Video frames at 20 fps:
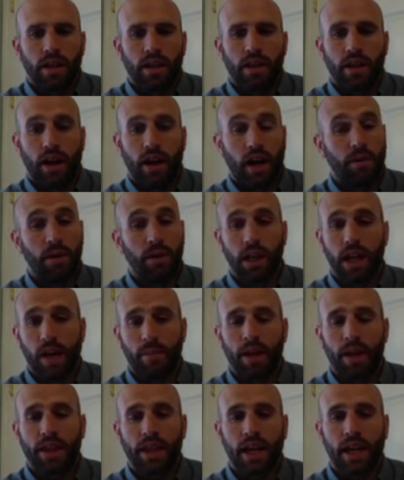I really am. I
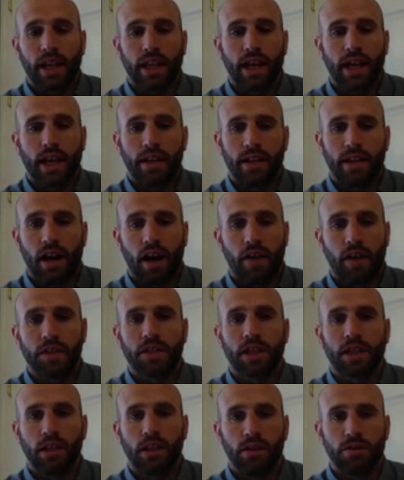think that obviously
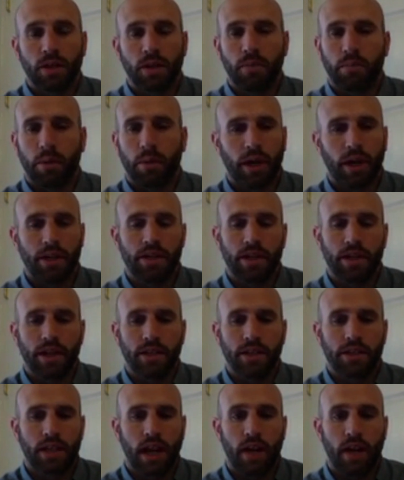losing Burke is, is
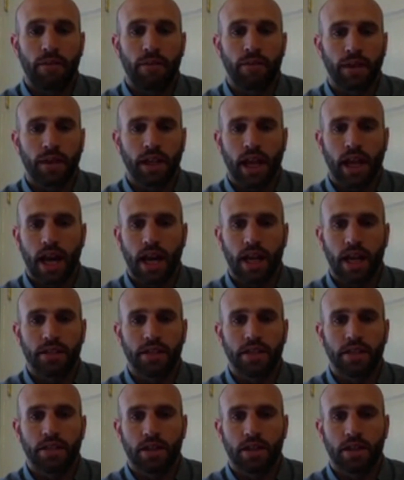tough for the Cannons. He's